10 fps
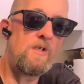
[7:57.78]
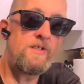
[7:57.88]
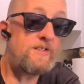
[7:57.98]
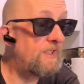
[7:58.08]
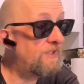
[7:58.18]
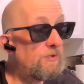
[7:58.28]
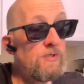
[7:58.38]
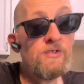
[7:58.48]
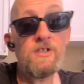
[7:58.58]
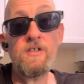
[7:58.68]
It's not
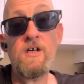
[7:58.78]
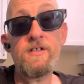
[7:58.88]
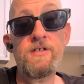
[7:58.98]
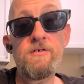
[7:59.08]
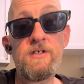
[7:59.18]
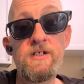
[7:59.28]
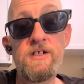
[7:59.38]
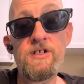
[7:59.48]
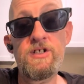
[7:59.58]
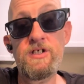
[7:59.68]
shoyu tonkatsu, it
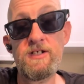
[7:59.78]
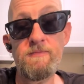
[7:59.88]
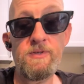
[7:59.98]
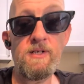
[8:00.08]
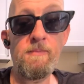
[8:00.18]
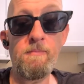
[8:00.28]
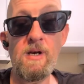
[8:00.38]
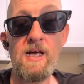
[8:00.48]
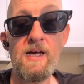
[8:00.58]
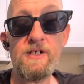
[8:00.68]
is just simply
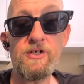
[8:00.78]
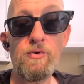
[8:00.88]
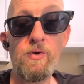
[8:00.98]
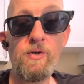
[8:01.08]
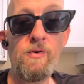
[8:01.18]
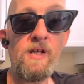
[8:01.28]
black shoyu.